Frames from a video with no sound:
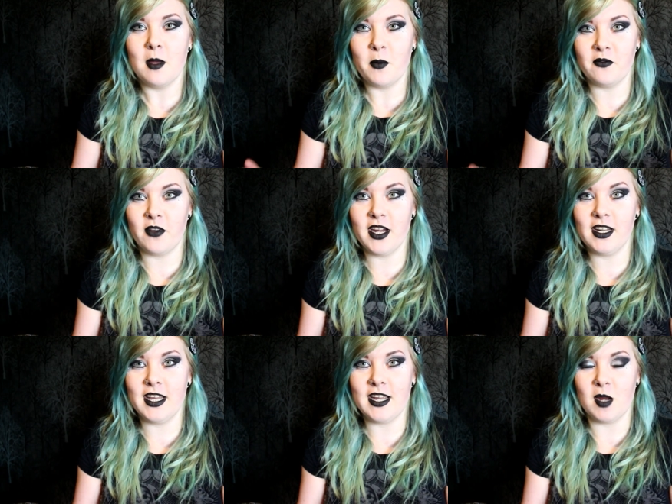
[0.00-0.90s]
But
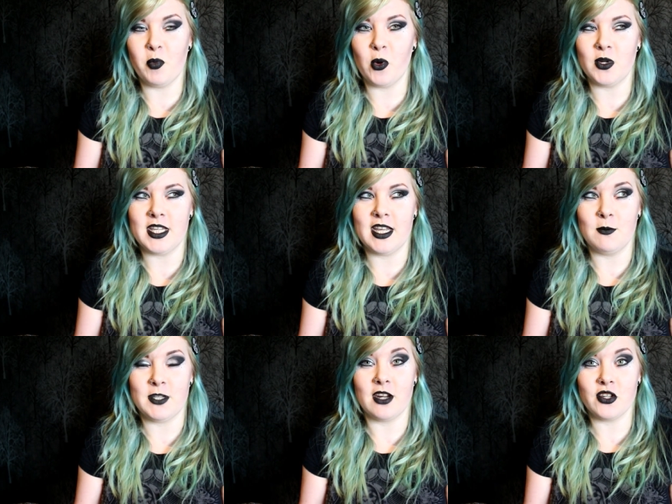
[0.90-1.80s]
finally I bought it. It
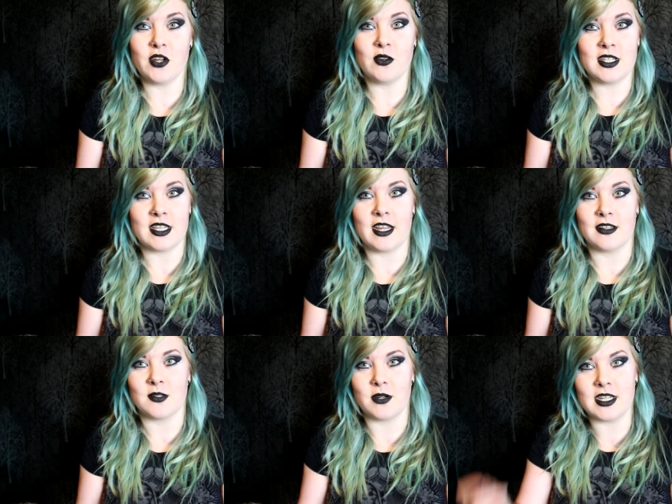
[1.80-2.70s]
was actually on
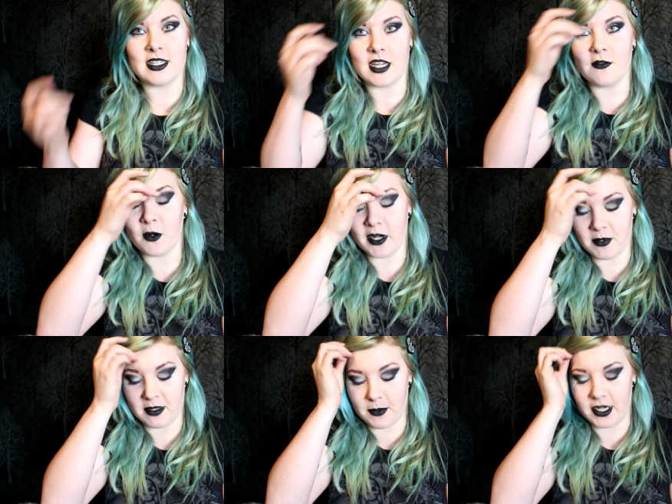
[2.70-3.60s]
sale, so I did save quite a
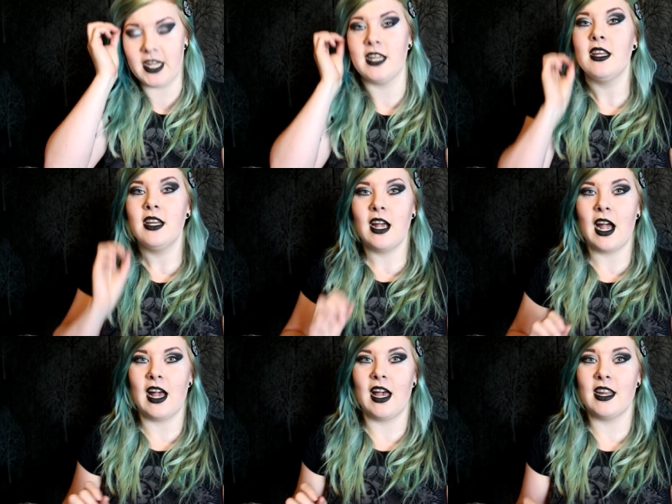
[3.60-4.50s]
bit of money,
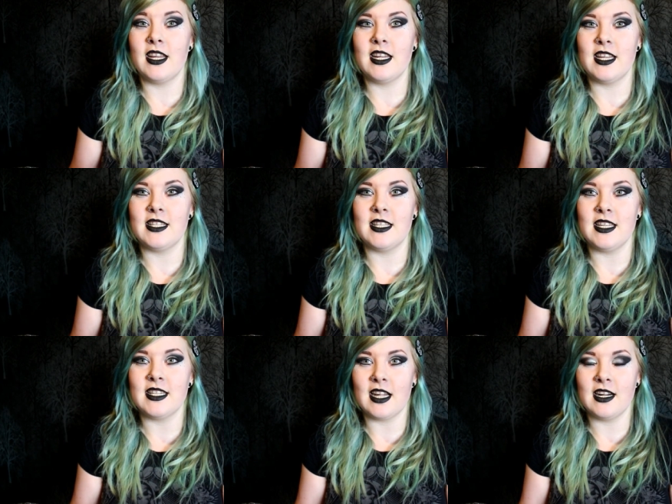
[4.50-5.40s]
and it is
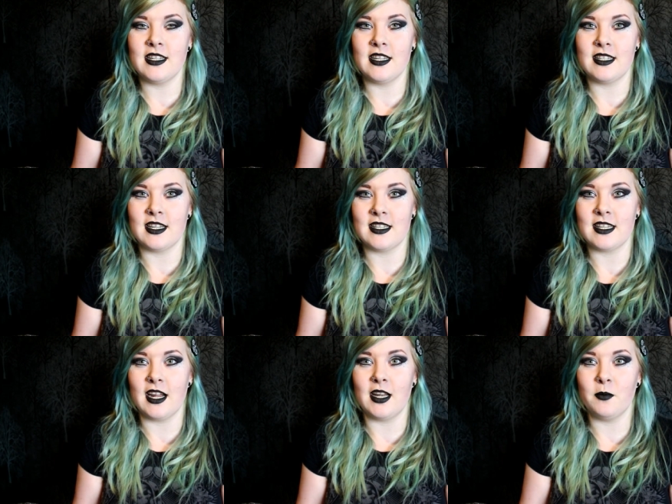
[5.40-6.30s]
the Sanctus
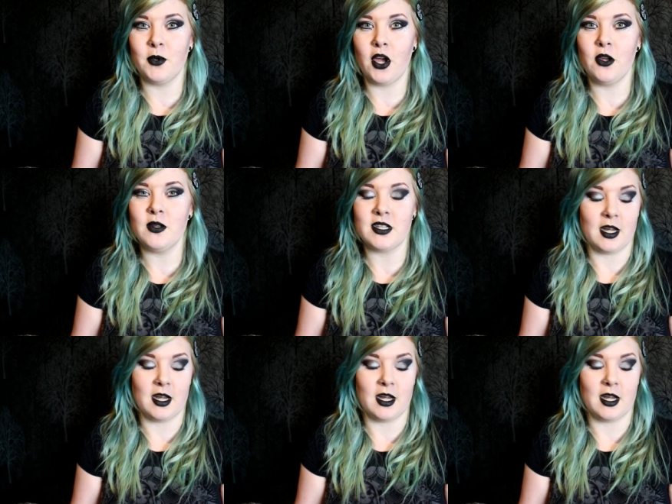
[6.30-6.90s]
Asylum coat.